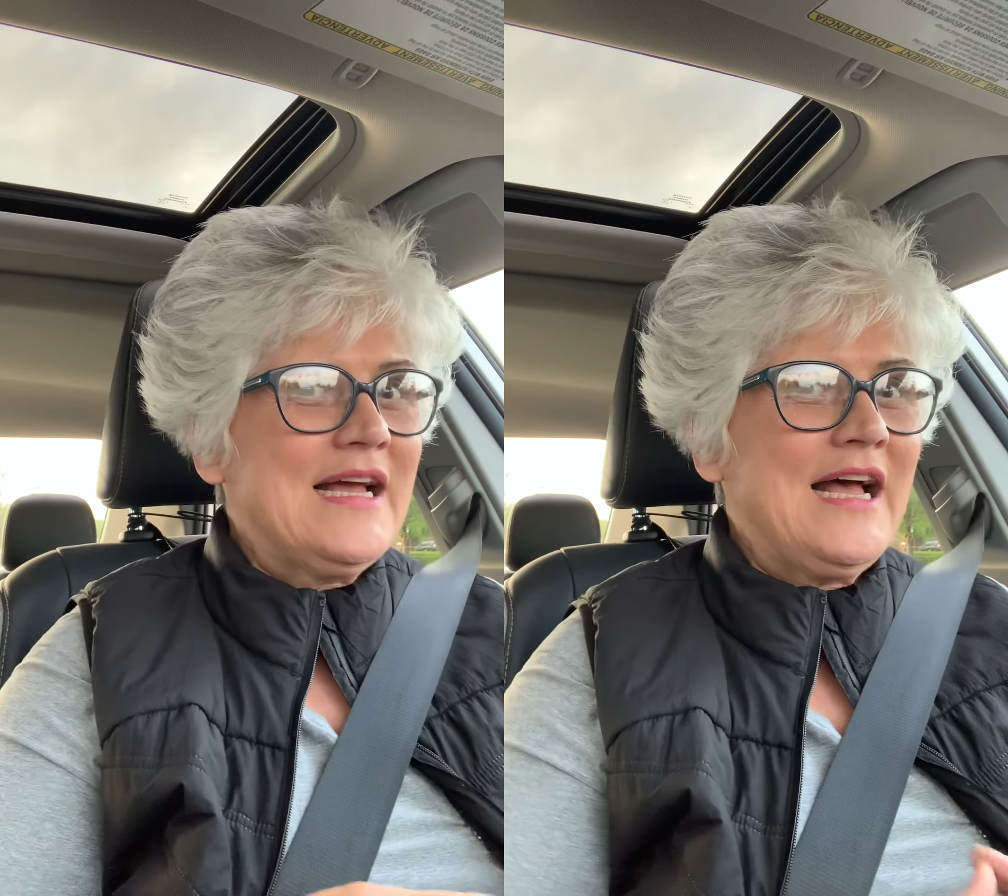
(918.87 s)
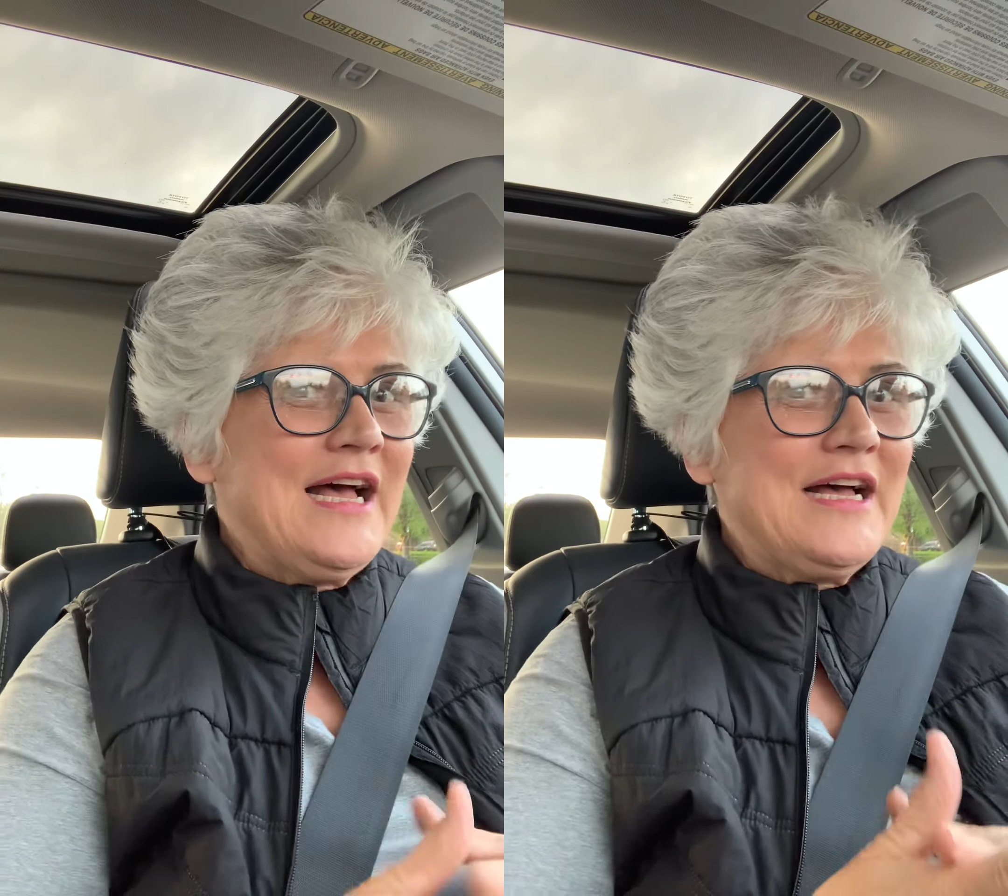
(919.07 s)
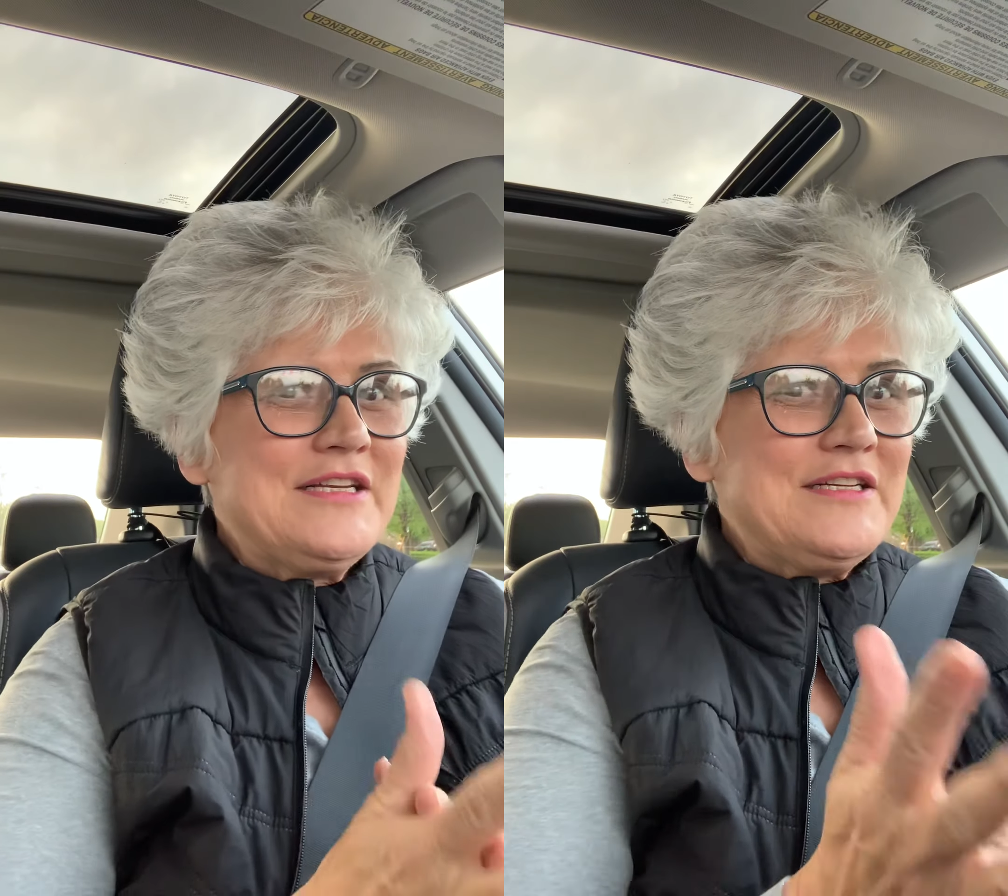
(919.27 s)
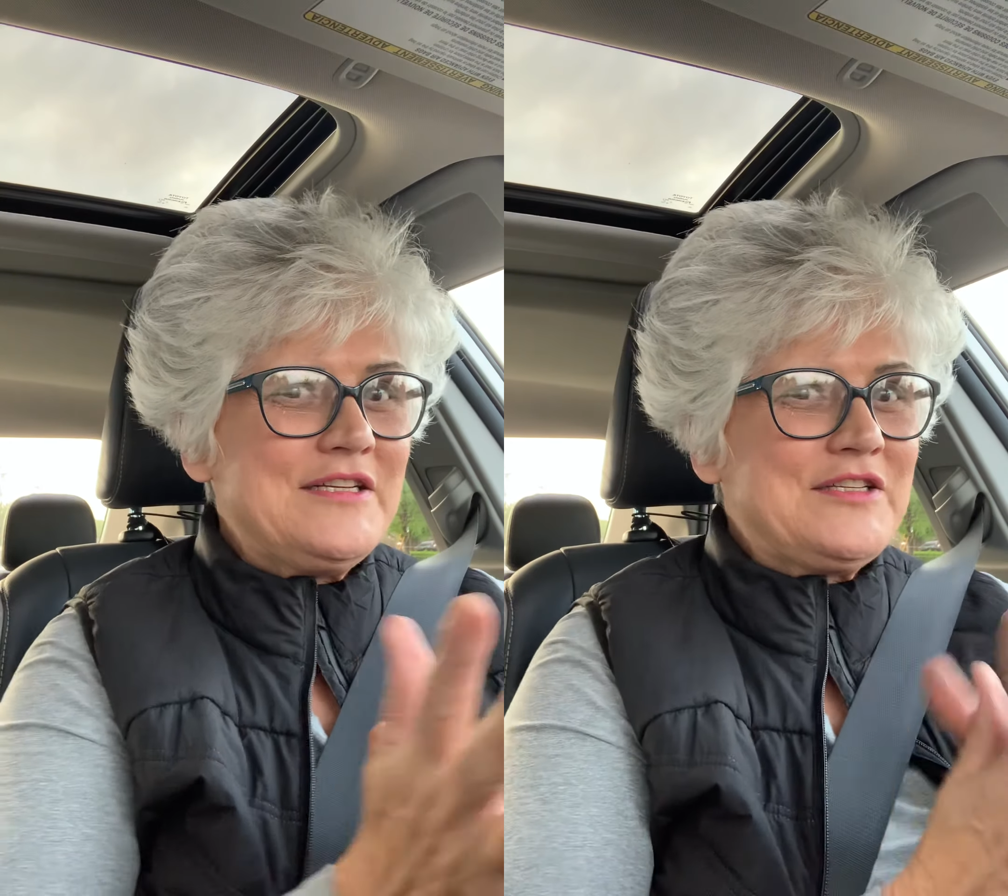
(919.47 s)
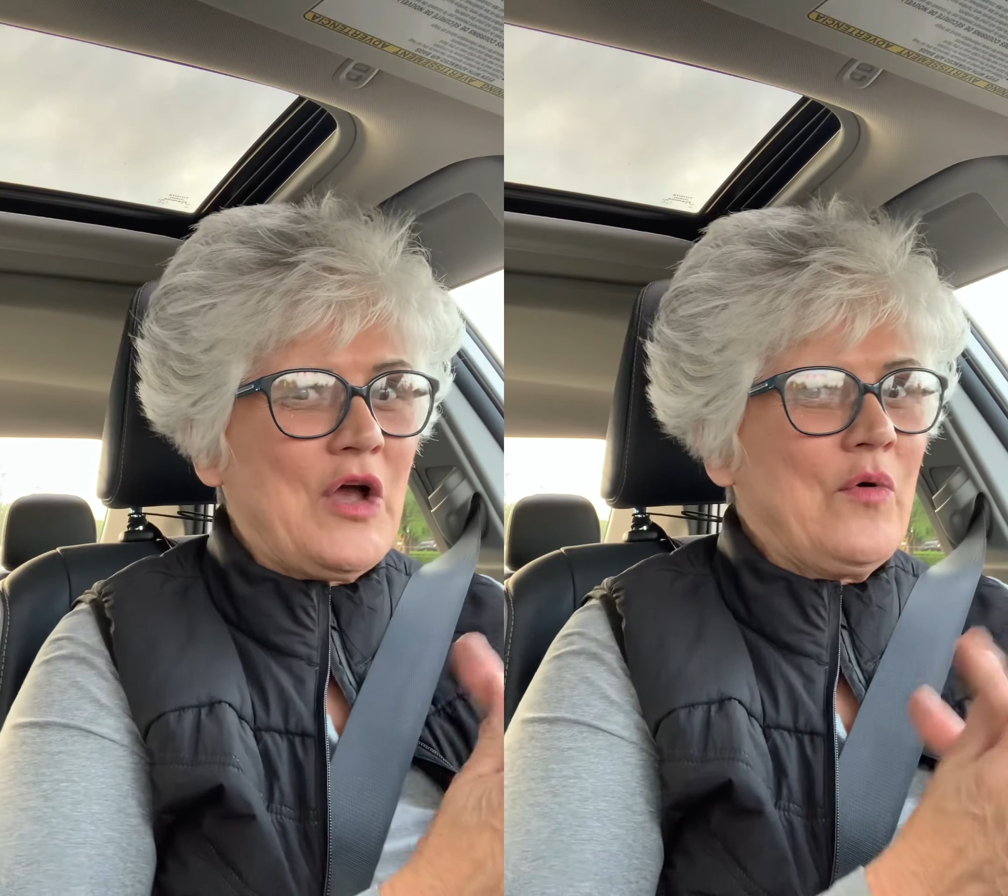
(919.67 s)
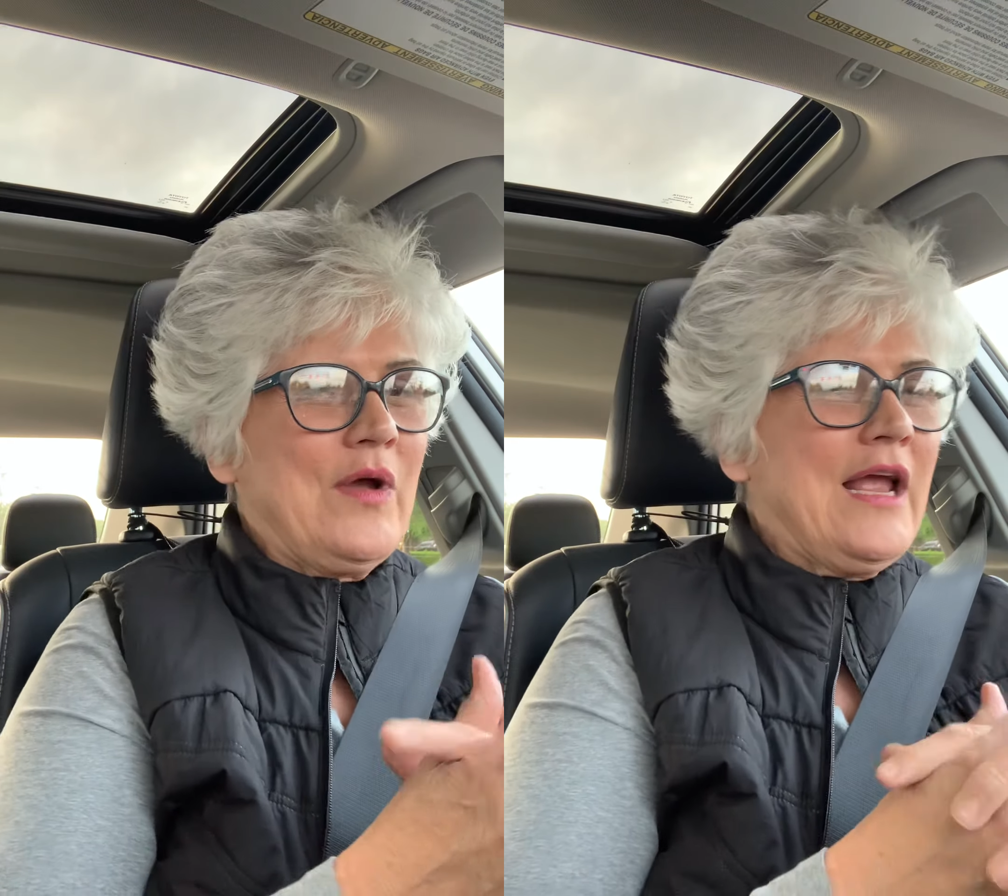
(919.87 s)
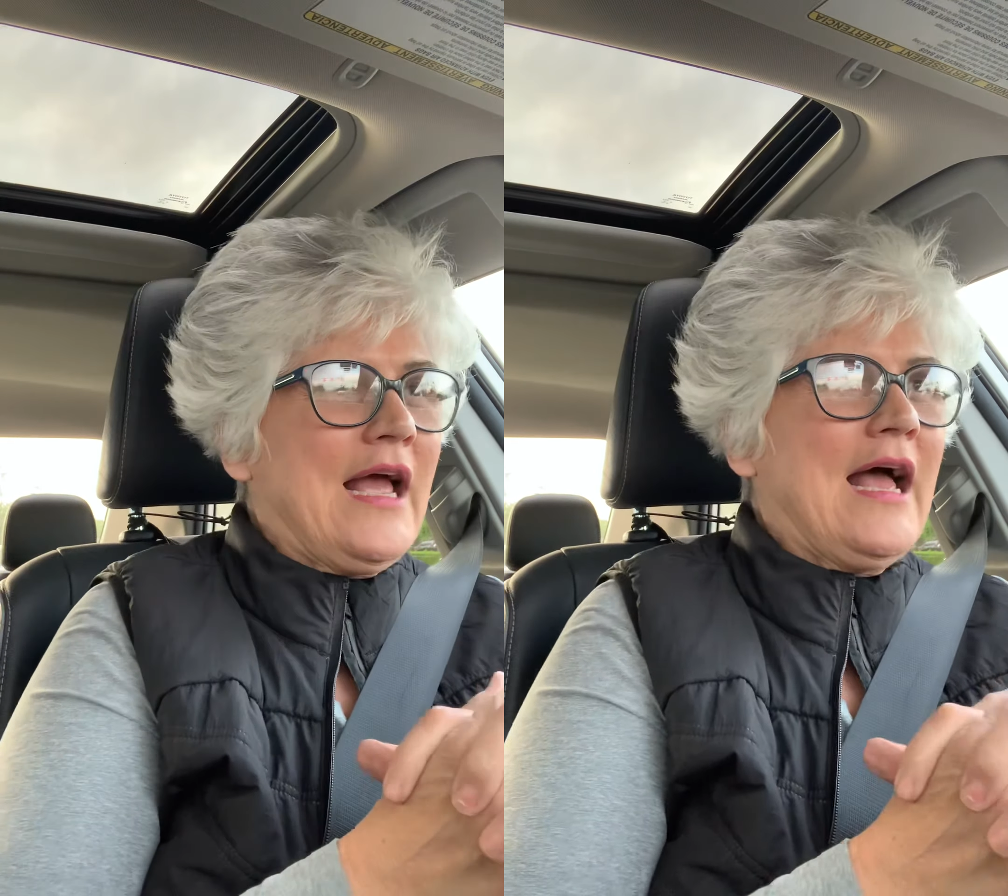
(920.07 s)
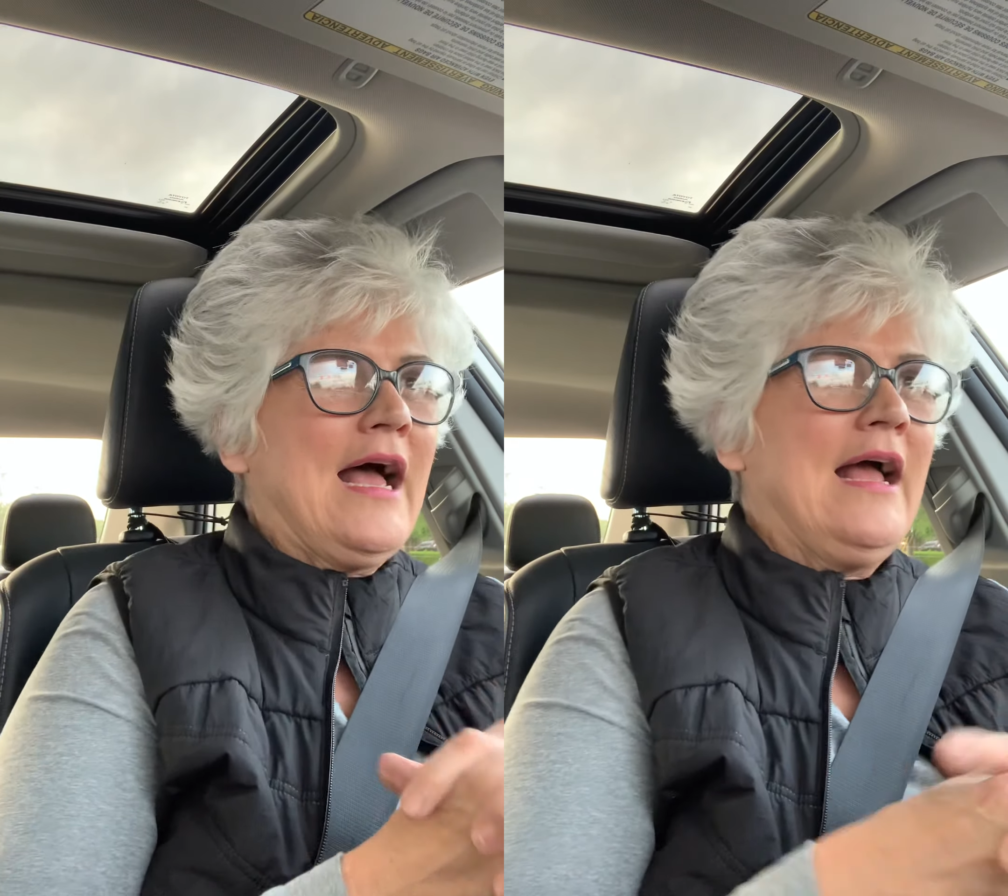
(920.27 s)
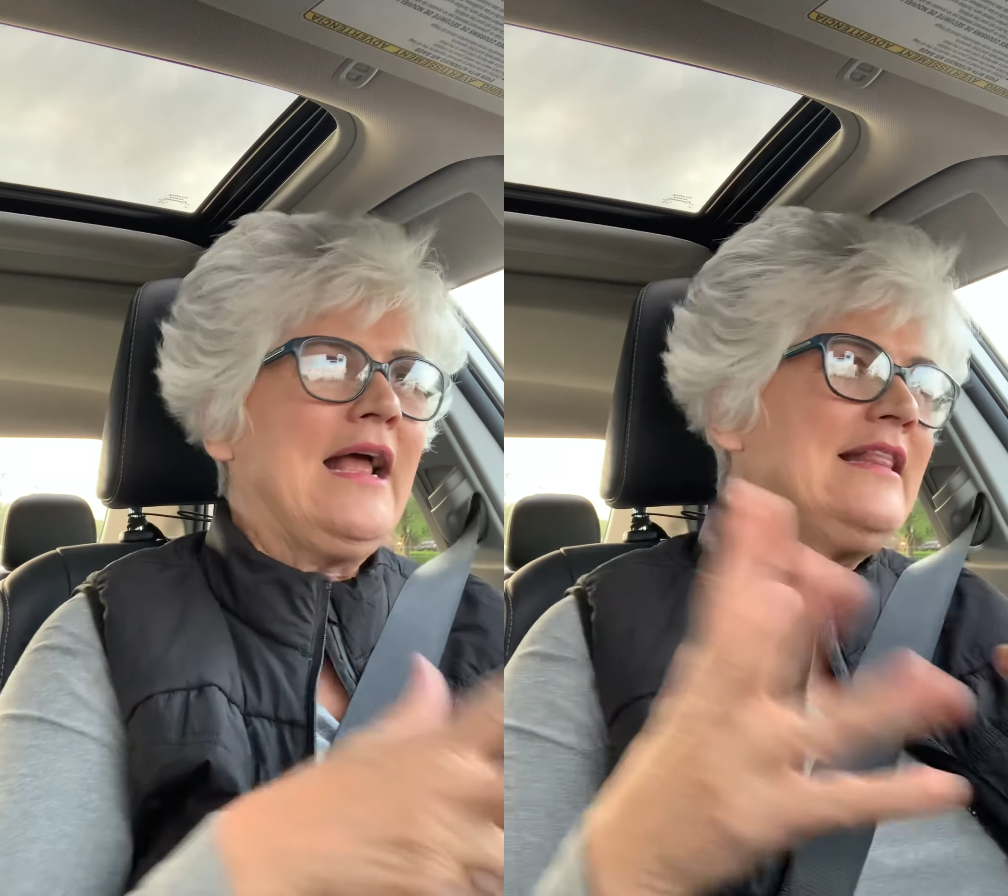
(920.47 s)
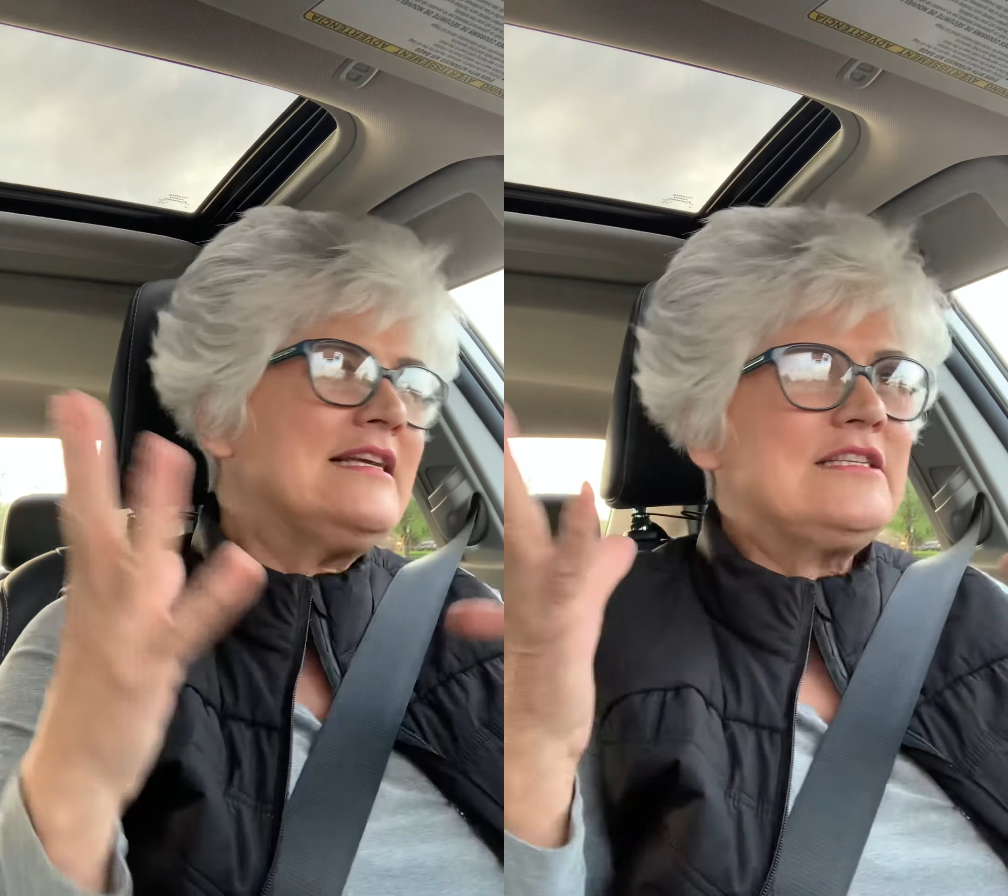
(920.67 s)

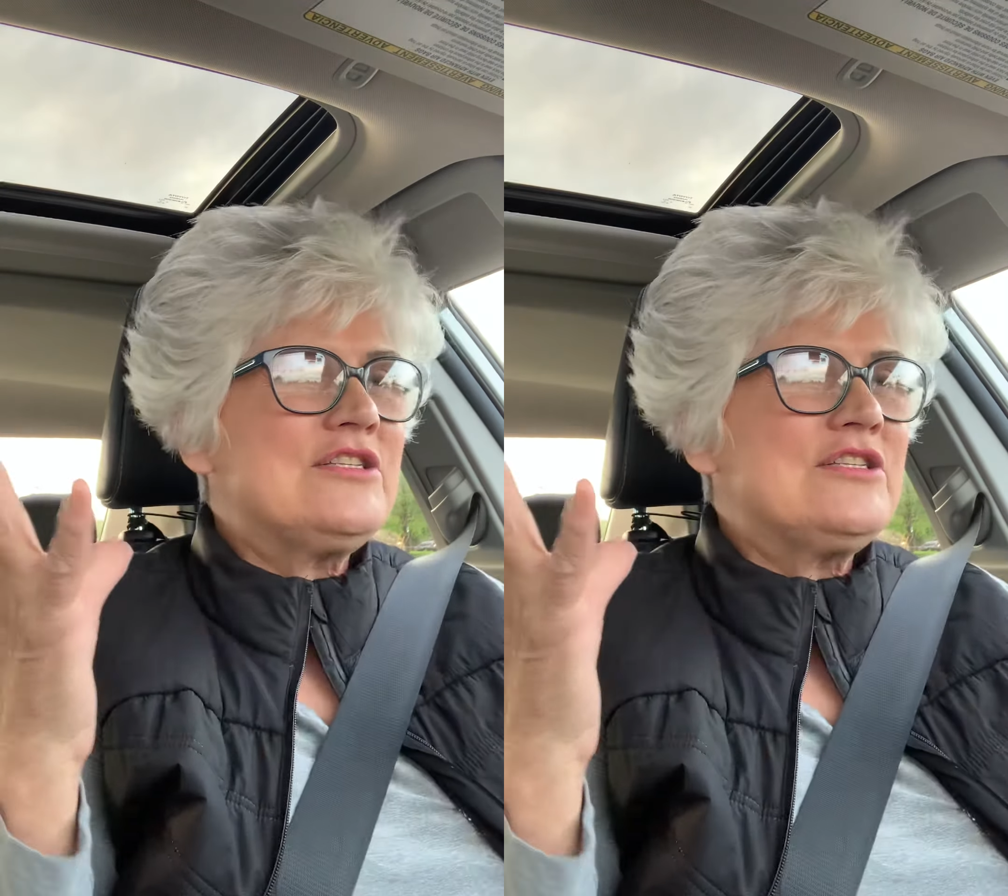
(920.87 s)
This